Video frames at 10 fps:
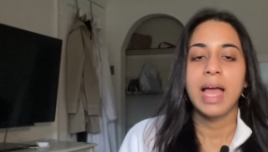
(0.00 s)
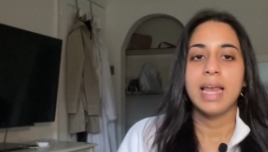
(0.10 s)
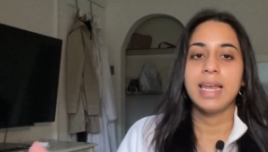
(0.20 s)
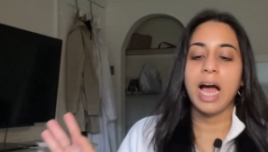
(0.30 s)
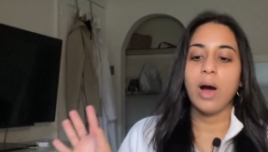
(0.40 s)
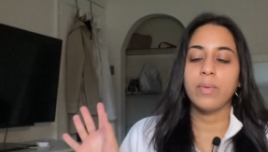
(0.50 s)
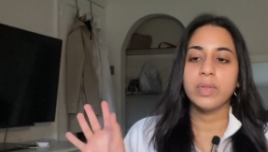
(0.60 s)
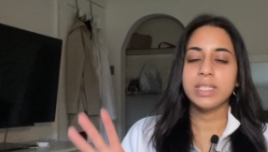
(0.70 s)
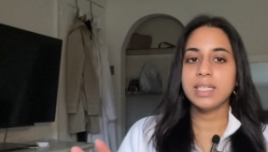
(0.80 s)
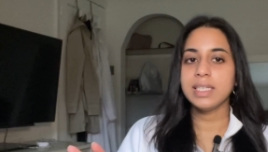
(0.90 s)
Now,
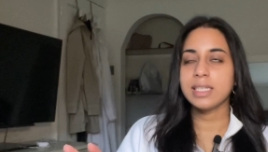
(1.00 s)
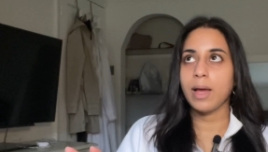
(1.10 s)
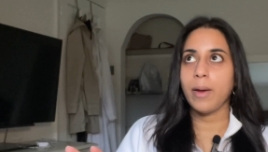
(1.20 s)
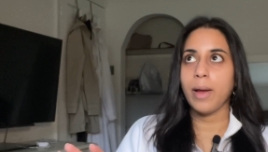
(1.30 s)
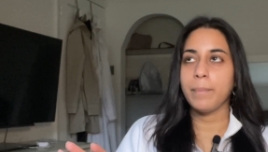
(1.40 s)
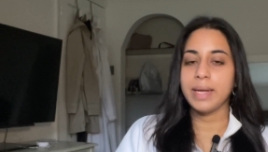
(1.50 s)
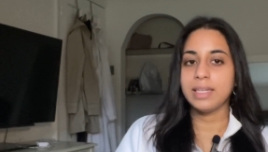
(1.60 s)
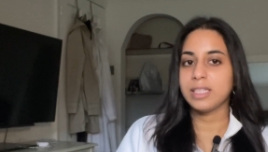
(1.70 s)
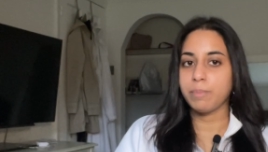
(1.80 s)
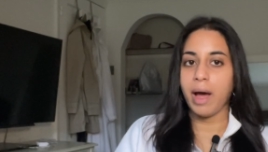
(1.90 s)
this has been
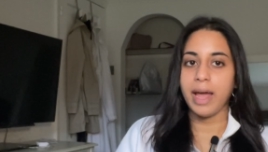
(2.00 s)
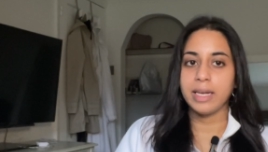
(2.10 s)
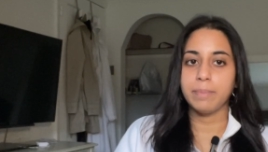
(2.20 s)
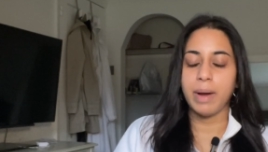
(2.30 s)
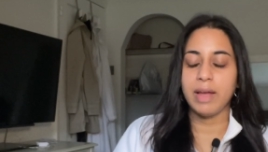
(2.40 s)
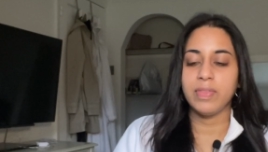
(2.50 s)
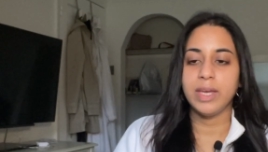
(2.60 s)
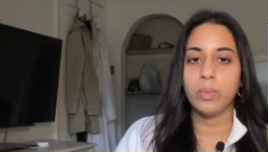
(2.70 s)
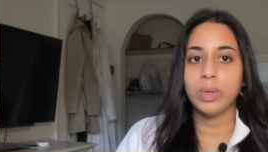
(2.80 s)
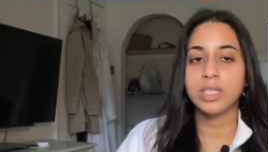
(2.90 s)
inspired by the
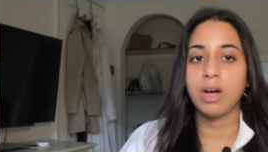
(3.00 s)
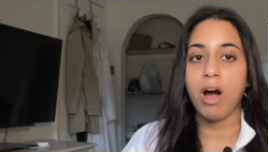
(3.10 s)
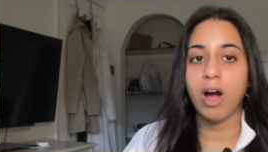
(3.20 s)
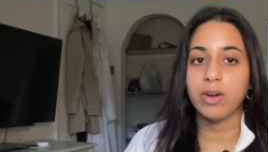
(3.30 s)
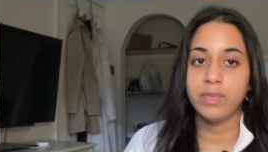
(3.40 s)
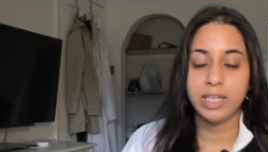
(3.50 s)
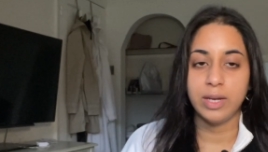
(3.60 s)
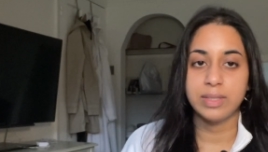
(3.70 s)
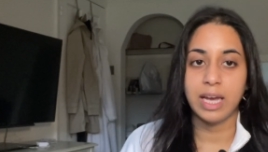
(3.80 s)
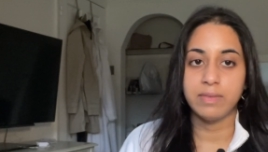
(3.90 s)
winter arc
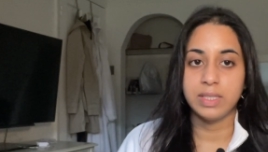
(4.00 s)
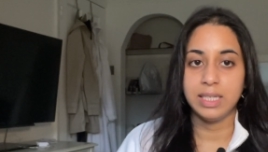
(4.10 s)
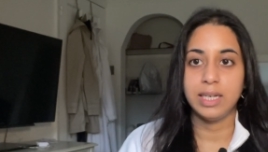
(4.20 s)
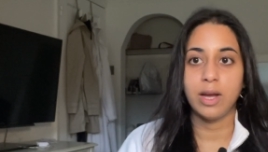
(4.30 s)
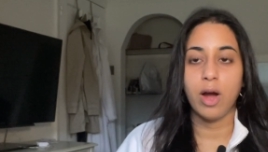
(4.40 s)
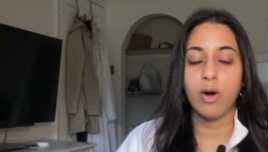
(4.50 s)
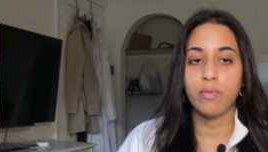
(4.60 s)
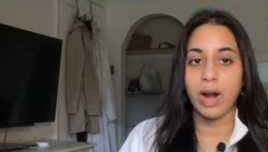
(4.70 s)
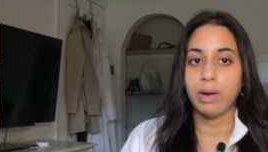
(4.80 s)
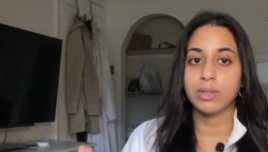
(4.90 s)
videos I've seen
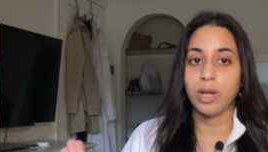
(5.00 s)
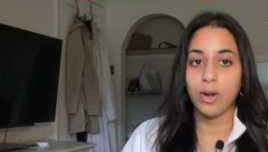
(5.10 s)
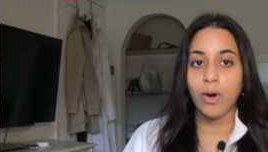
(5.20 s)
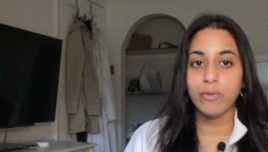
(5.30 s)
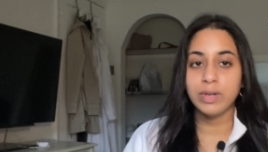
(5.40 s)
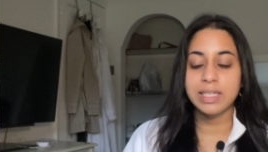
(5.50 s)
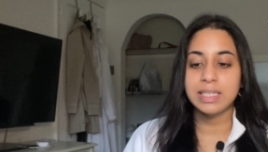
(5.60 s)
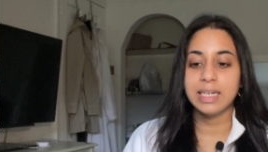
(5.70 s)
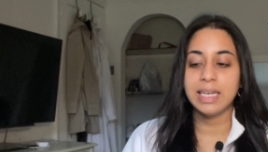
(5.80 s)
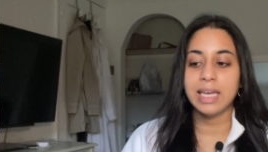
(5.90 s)
around a lot
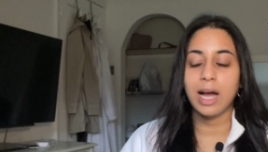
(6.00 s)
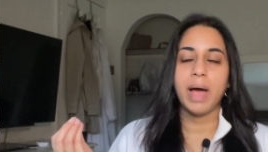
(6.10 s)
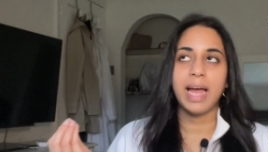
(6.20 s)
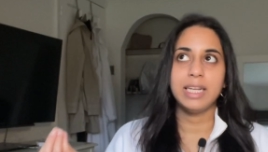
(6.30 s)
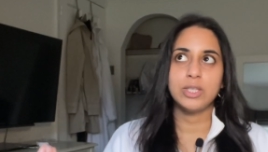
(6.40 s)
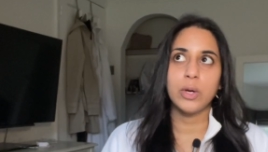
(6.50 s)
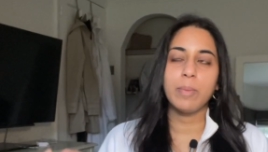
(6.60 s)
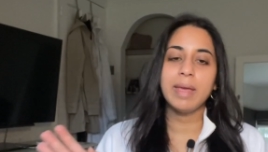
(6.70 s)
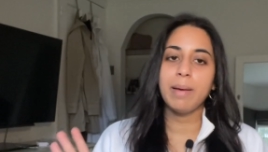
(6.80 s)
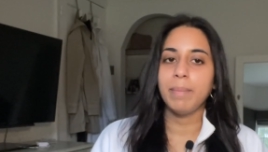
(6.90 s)
recently, and it took
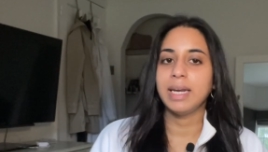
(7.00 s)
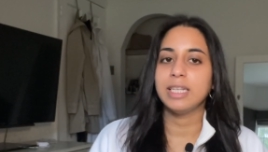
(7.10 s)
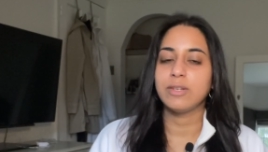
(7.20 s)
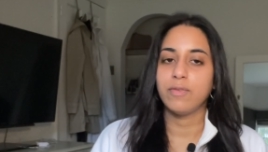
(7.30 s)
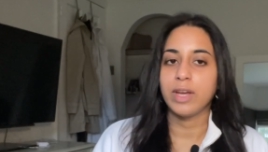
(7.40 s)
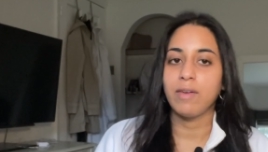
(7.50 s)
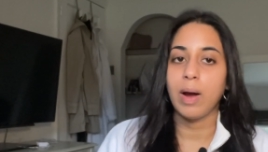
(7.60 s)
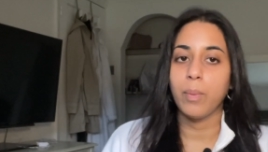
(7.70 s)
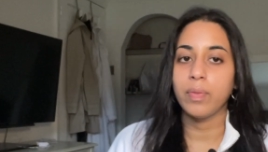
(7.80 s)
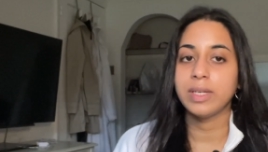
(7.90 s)
me a minute to figure
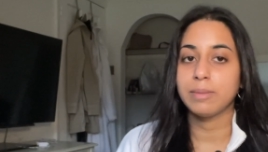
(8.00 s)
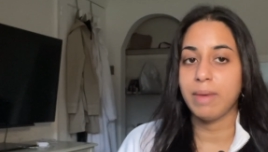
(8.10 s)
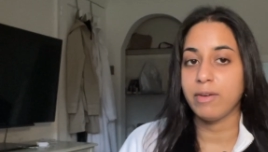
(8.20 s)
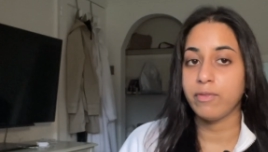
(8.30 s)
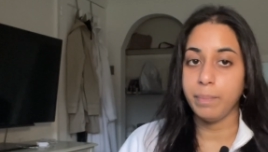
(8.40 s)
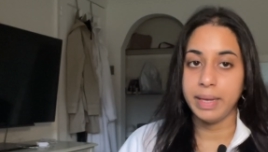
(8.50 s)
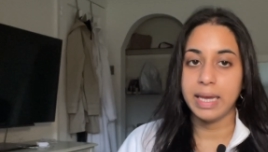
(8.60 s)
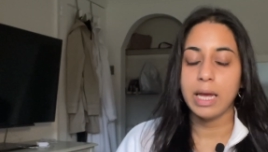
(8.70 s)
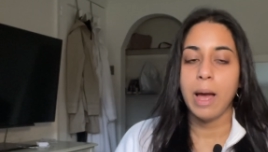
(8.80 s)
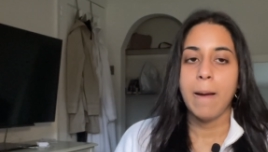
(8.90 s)
out what this meant for
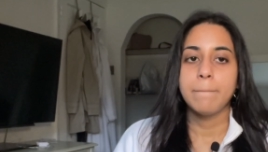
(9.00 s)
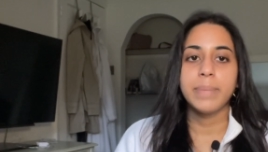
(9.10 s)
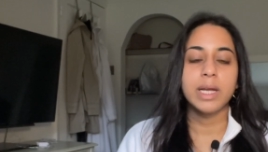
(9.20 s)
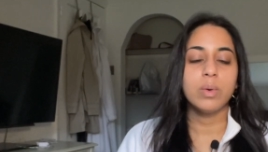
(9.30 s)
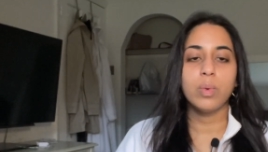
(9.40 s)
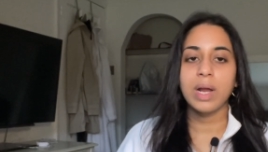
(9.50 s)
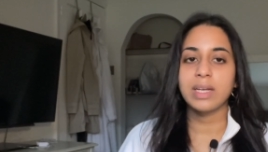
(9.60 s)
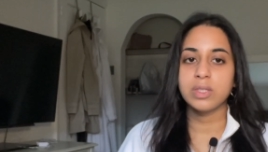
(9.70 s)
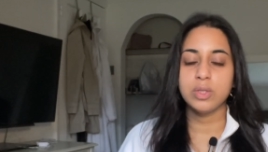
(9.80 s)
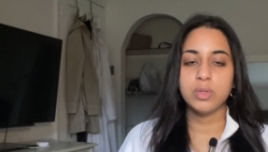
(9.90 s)
me, but it all
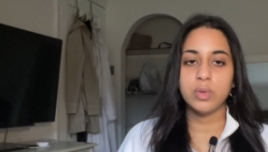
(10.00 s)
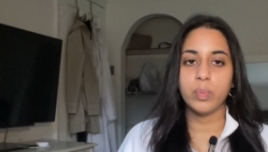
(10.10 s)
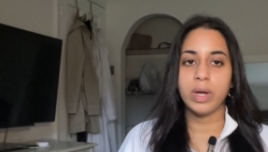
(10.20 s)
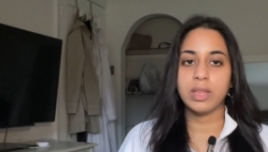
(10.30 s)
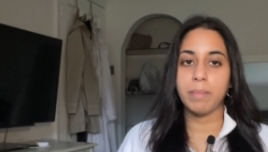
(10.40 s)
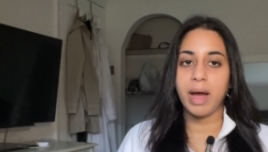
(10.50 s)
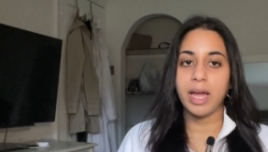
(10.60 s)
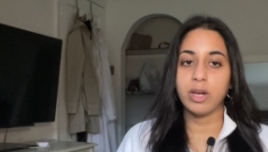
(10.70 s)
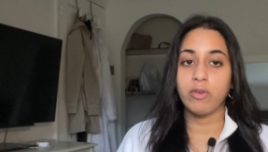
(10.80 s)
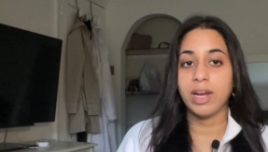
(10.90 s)
has to do with
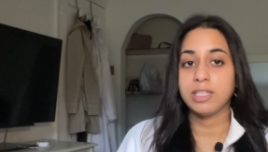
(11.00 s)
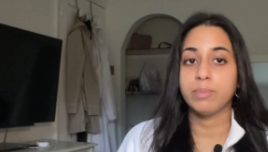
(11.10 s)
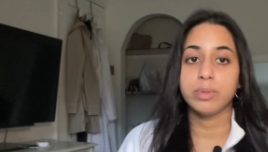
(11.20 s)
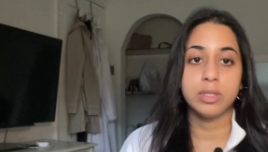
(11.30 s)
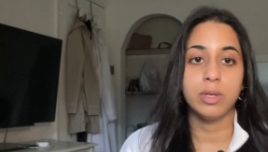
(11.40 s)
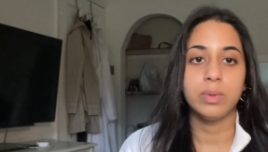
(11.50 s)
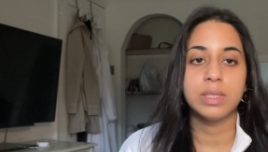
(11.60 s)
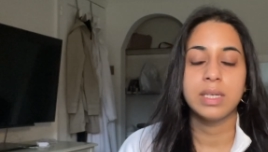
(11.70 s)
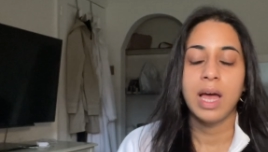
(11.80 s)
my creative pursuits.